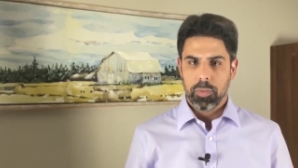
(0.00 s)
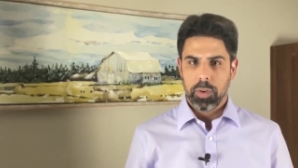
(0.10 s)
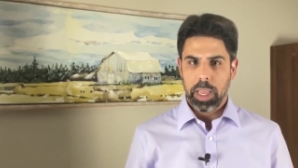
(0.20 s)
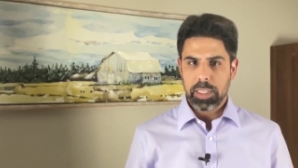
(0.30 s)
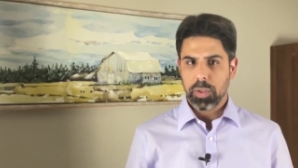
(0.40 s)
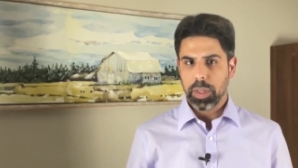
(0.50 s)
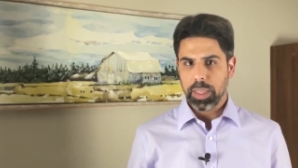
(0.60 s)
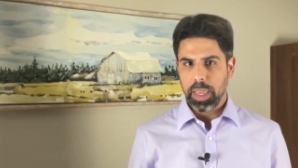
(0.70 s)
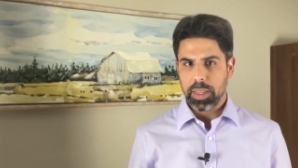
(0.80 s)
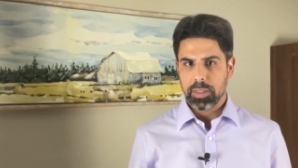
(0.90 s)
As you can
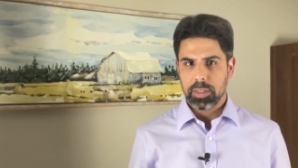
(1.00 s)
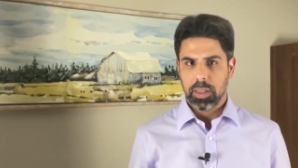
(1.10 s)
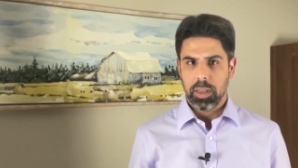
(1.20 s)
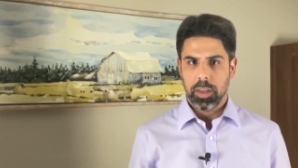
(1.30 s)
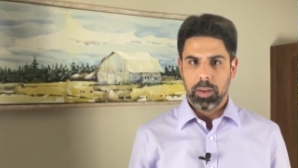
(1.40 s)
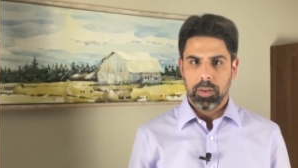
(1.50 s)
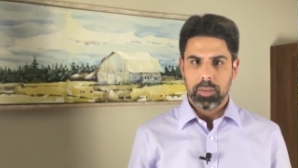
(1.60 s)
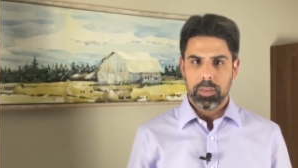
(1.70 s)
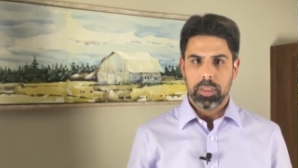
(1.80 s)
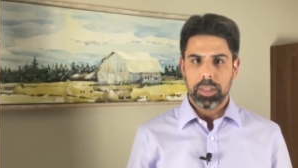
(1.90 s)
guess,
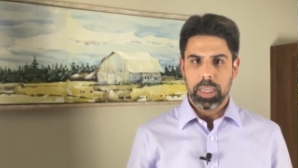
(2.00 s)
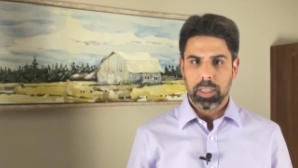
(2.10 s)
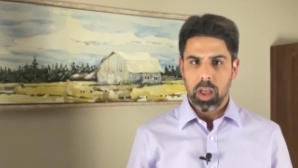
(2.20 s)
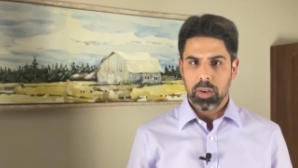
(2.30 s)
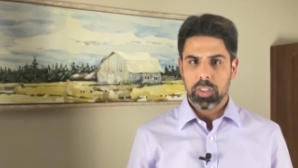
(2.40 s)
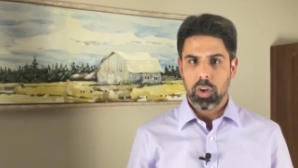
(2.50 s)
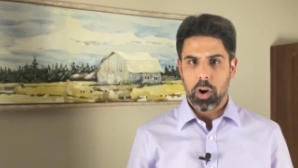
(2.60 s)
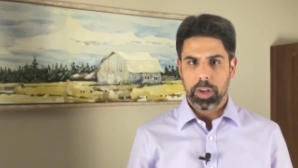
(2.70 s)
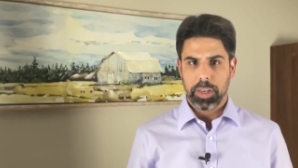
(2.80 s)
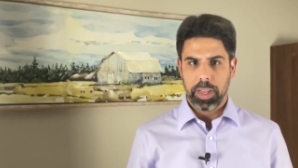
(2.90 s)
the technology
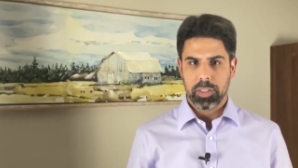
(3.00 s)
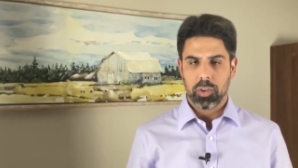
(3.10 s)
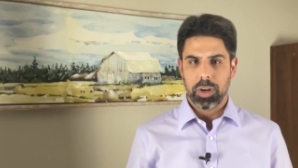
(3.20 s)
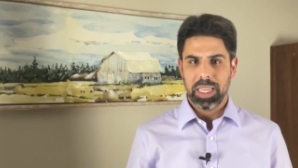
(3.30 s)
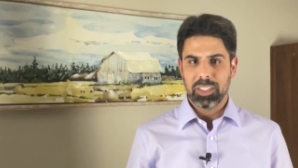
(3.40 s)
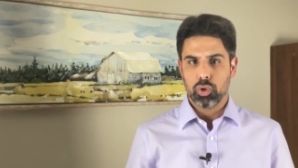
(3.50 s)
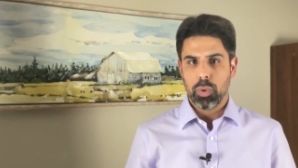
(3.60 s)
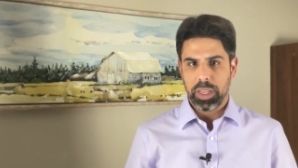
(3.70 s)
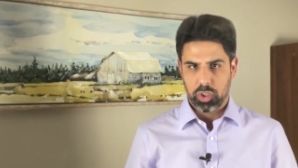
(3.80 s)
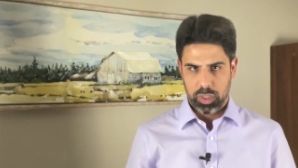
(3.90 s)
architects are
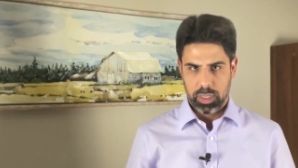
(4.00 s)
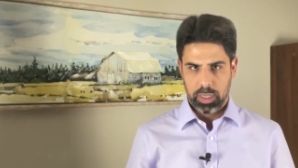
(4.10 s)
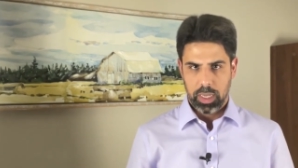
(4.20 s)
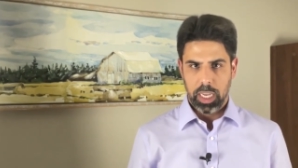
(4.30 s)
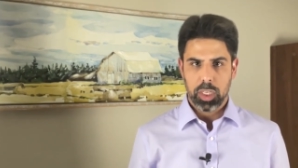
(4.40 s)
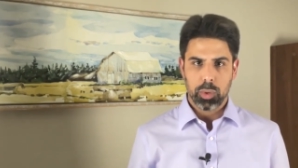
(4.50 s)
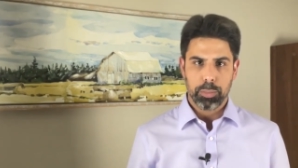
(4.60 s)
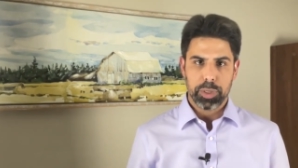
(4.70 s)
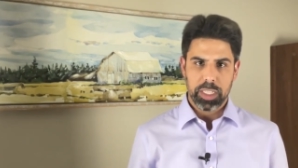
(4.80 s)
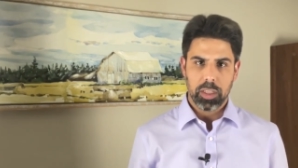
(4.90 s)
entrenched into a
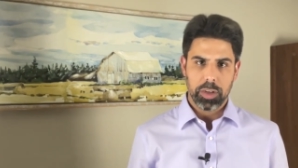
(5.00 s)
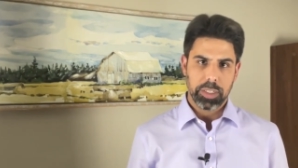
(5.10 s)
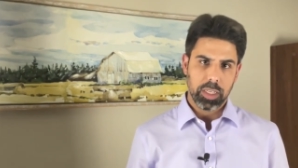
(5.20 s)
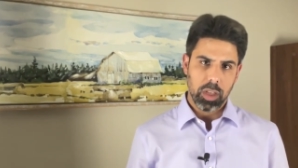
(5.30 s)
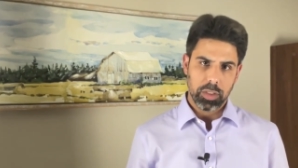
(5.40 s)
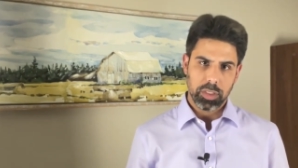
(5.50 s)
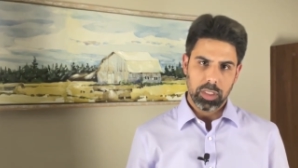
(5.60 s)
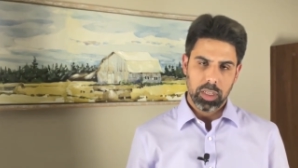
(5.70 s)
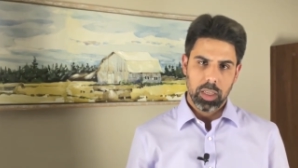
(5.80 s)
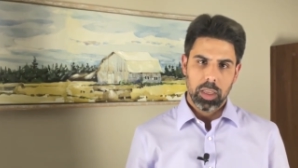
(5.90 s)
particular technology
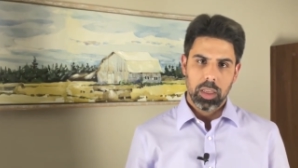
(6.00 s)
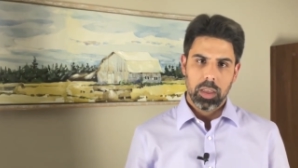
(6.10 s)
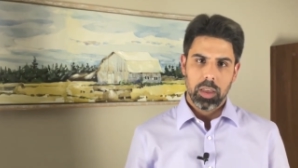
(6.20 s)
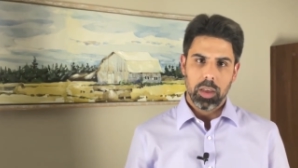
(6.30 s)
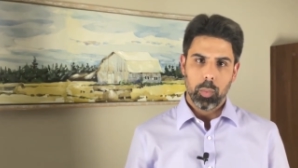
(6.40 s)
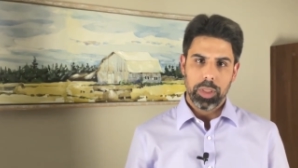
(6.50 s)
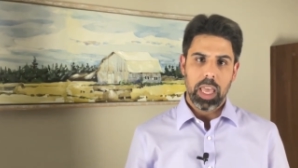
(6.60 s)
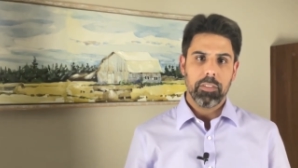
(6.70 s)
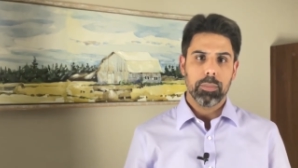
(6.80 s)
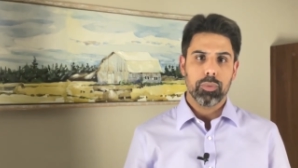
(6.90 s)
with
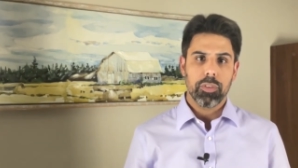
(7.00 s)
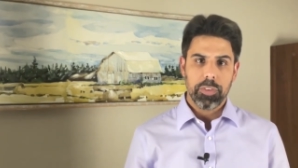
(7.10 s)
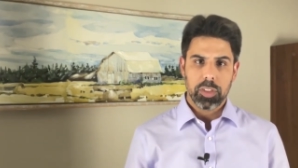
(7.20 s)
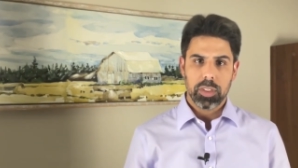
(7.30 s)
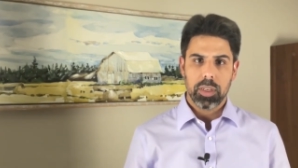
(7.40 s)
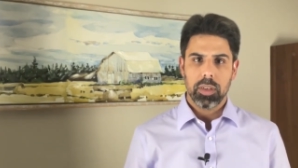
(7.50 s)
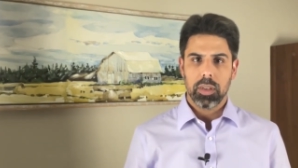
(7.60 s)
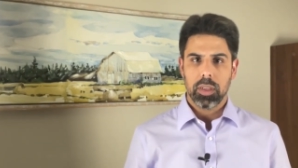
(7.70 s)
having proficient